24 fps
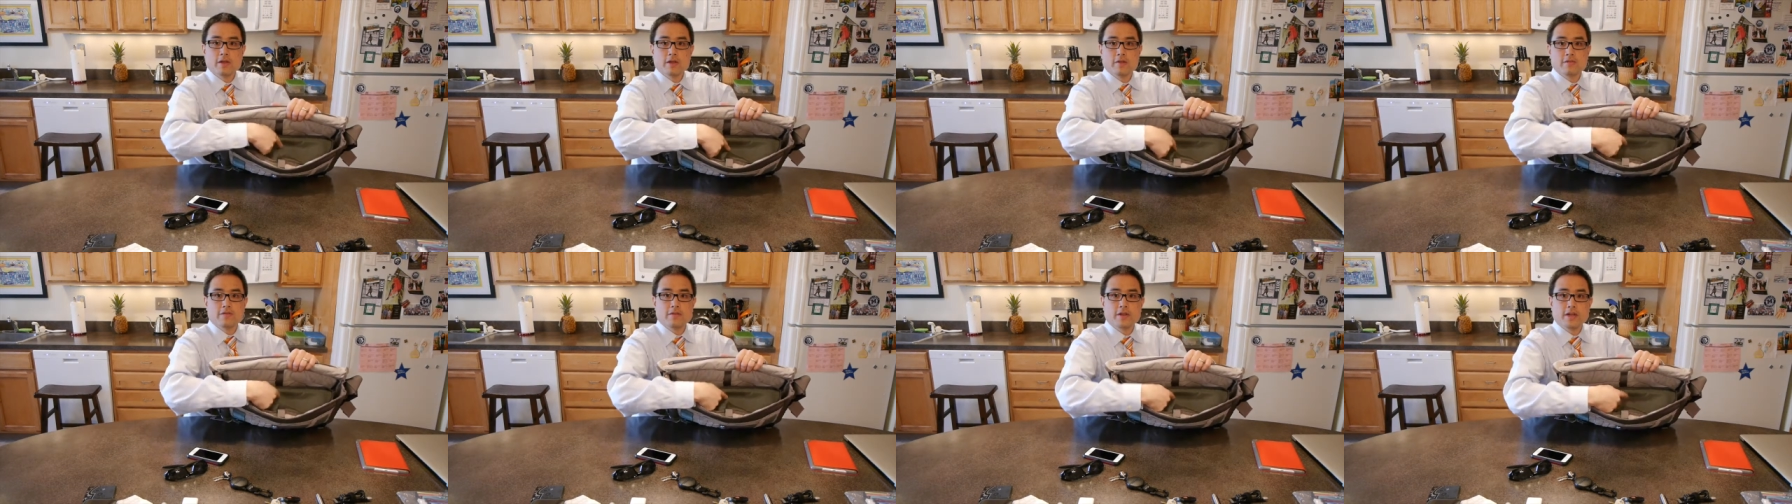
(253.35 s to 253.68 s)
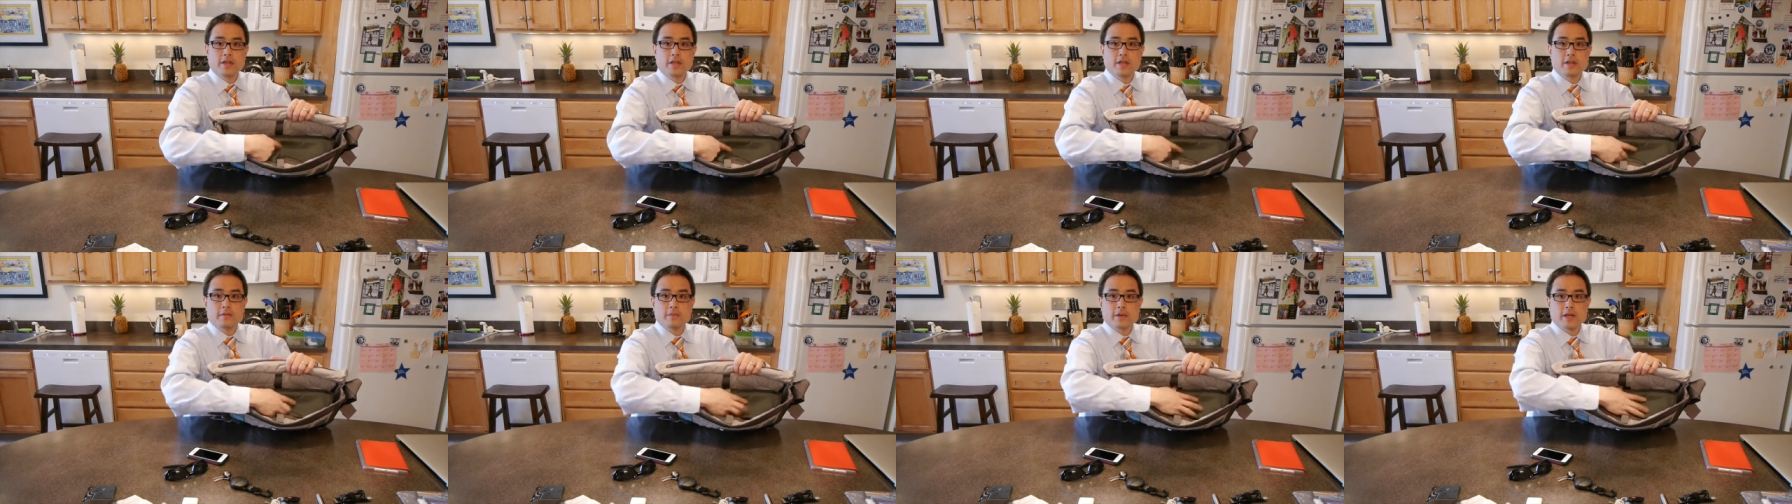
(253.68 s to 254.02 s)

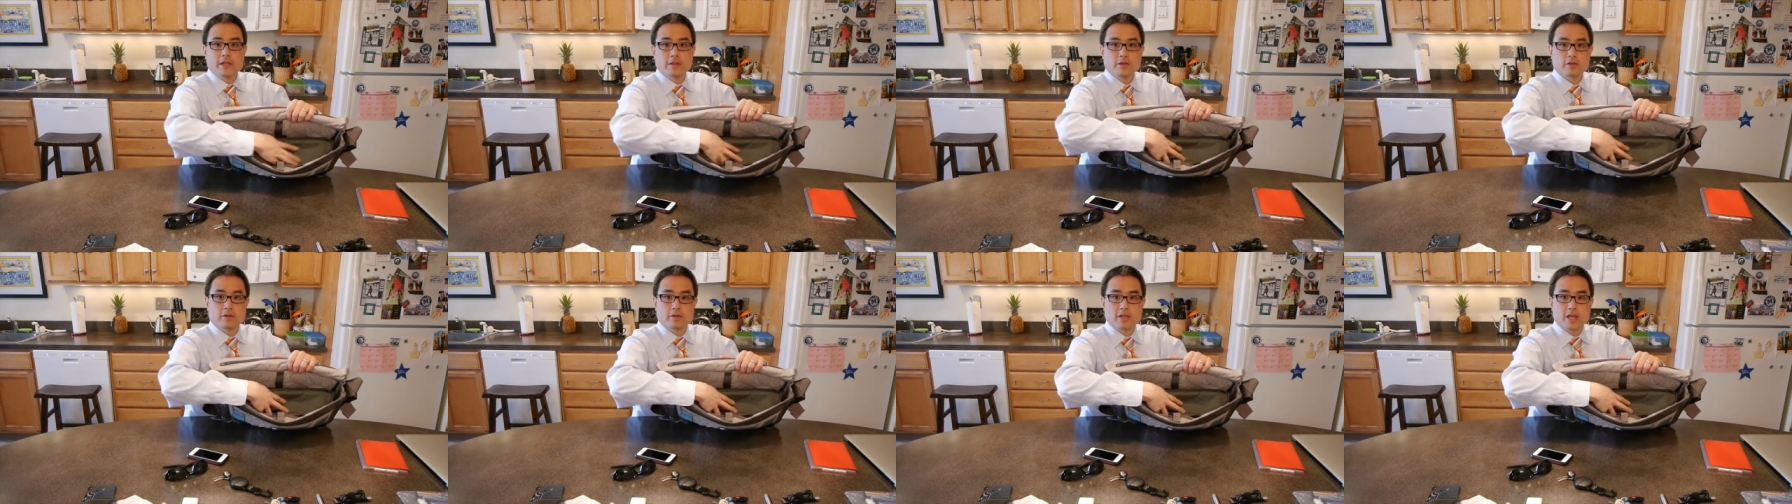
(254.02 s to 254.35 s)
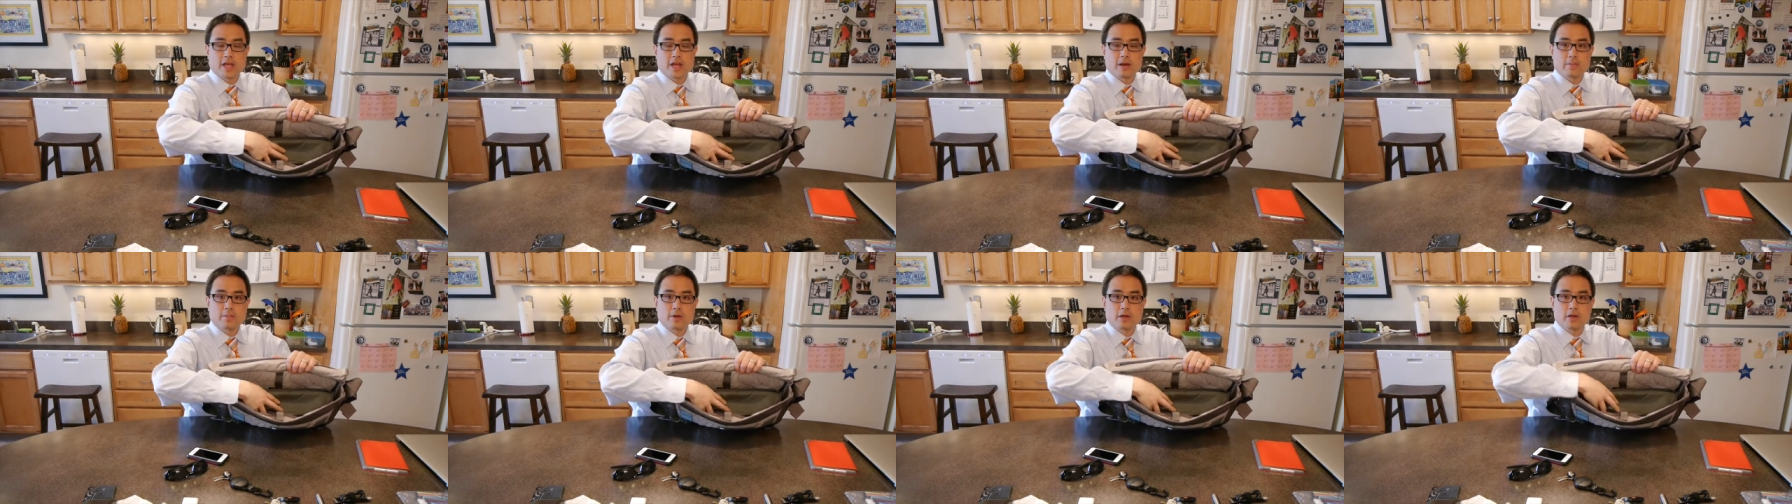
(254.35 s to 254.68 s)
fitting in my little
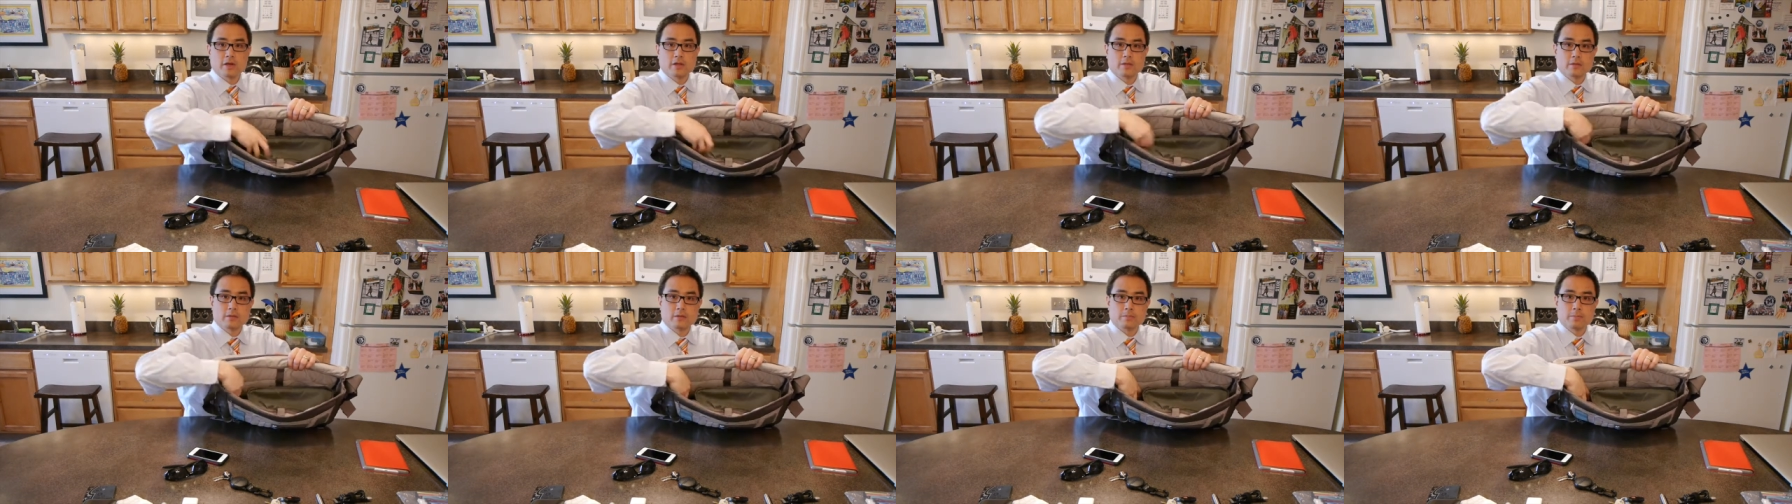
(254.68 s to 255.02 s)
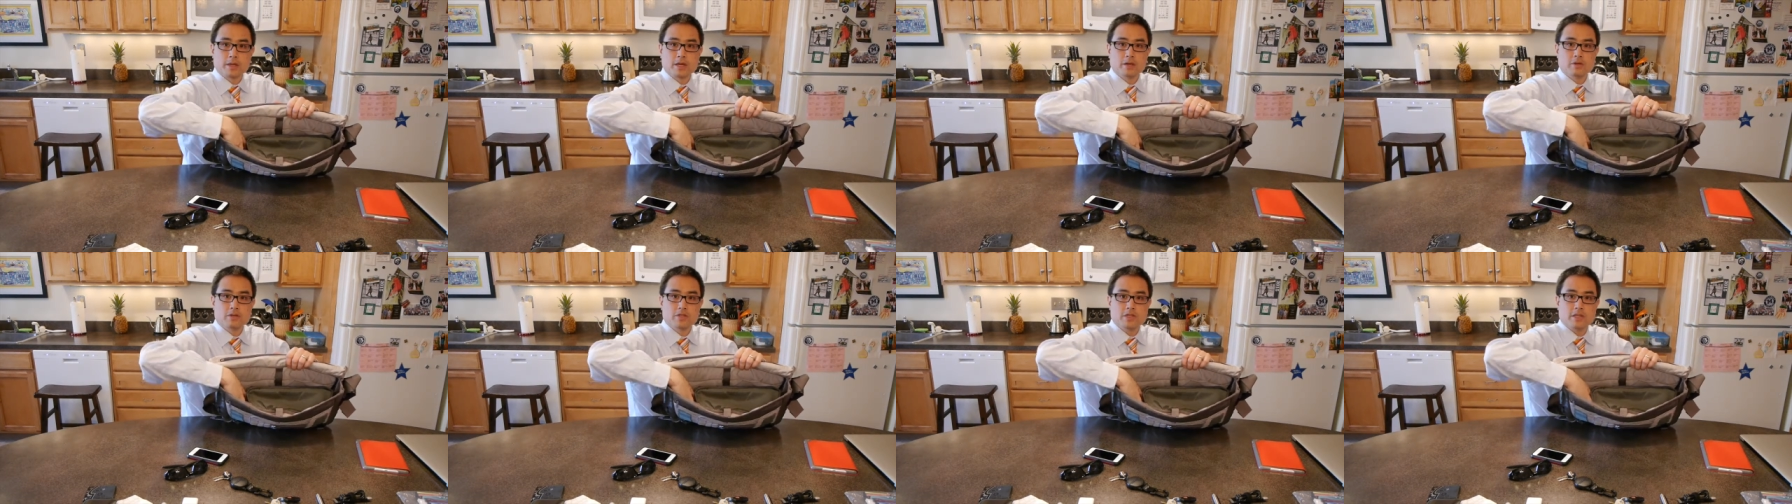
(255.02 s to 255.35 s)
camera
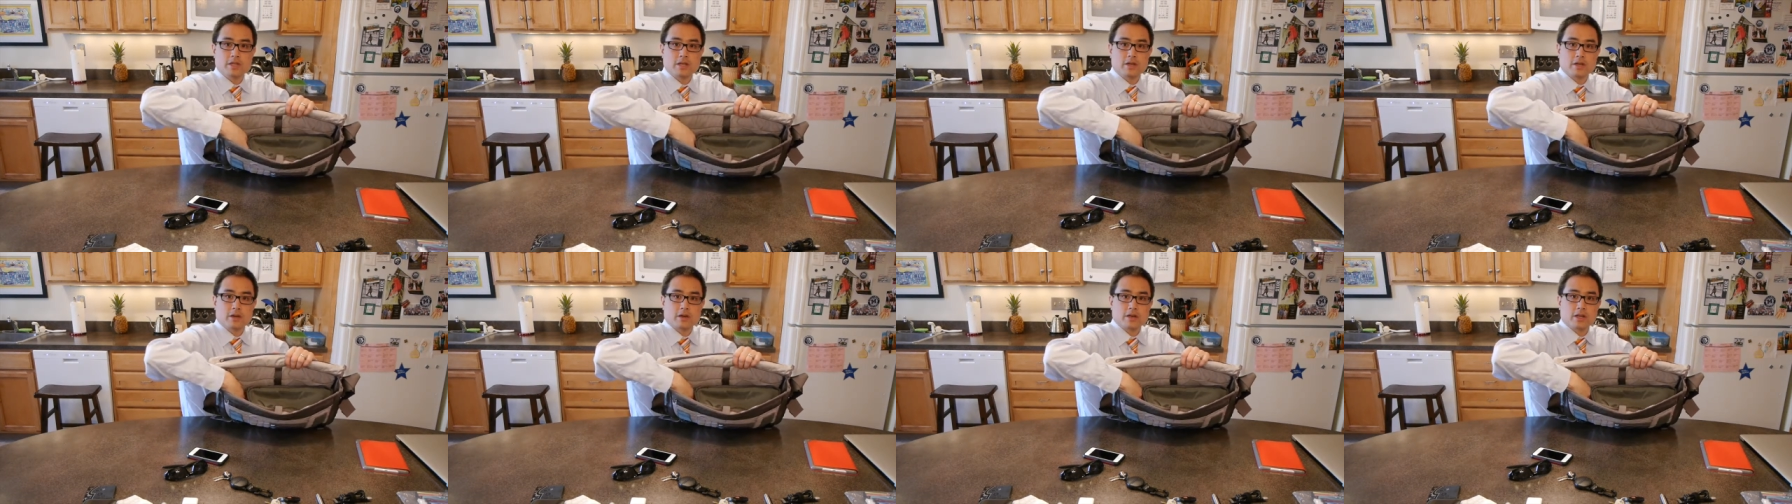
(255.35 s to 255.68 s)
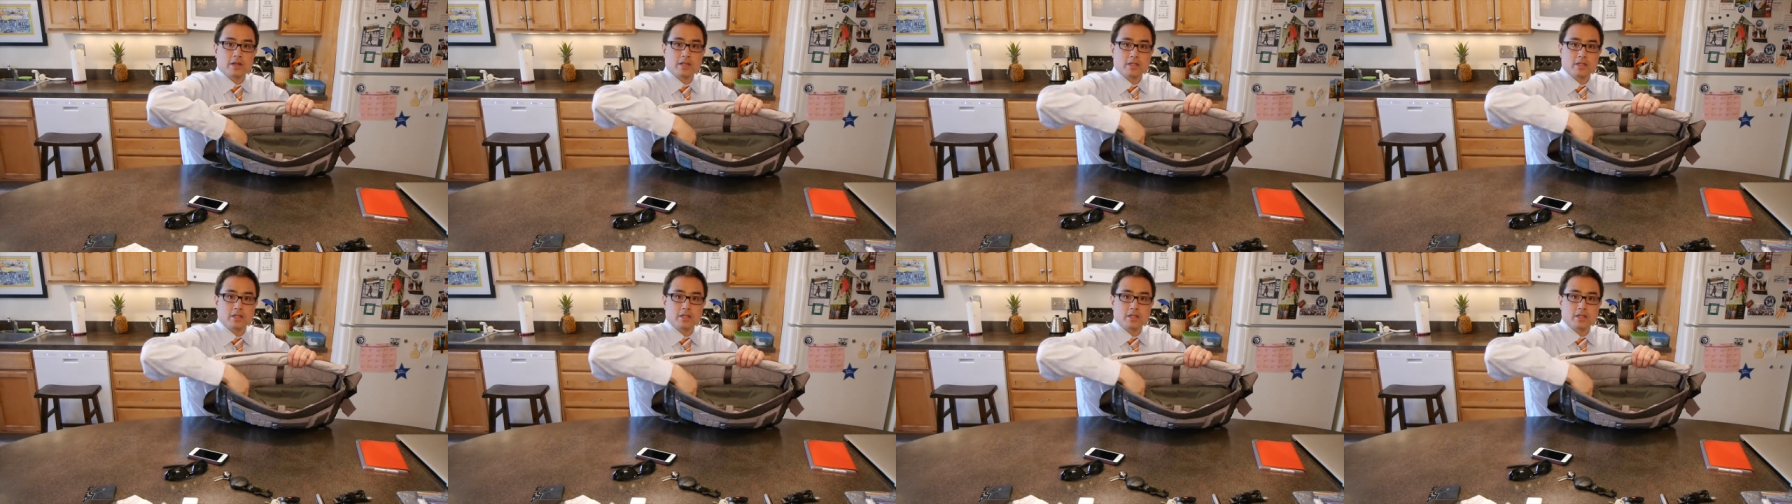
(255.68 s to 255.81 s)
pouch here